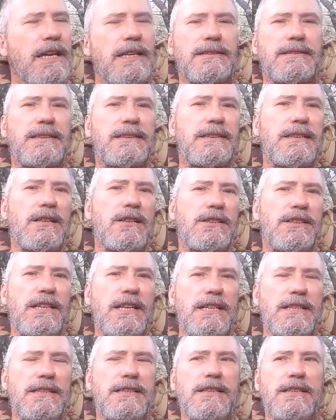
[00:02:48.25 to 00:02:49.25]
get sucked
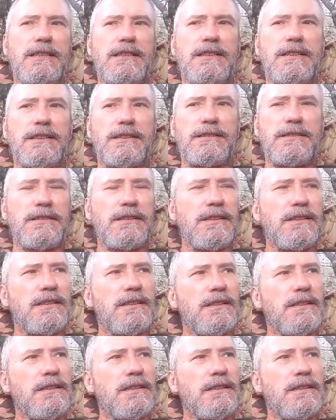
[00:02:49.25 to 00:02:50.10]
into this,